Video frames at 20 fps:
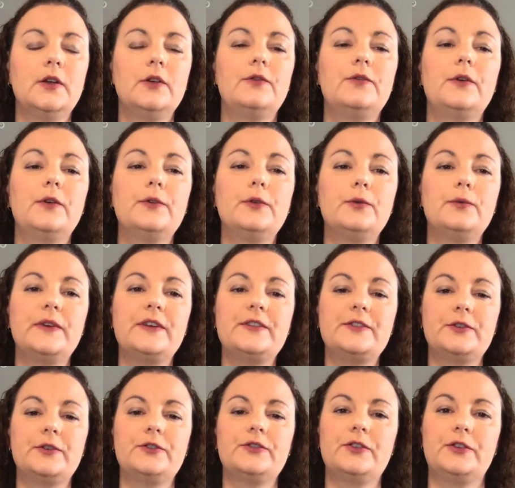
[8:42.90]
Further
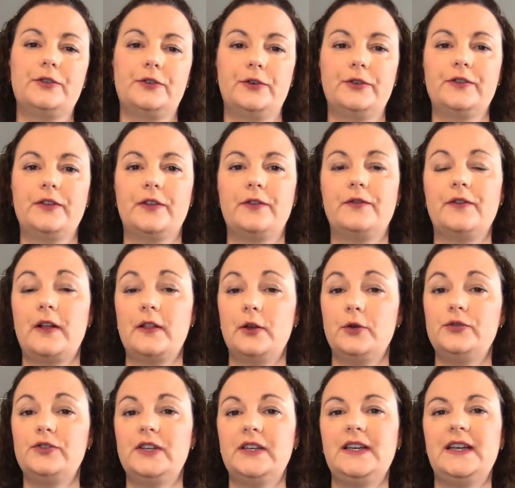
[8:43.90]
research unearthed a fellow
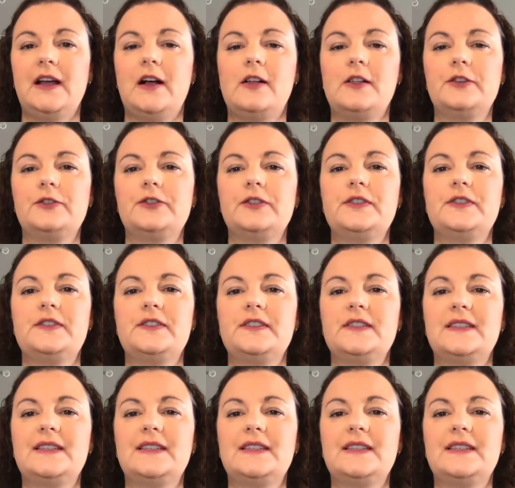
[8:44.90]
genealogist's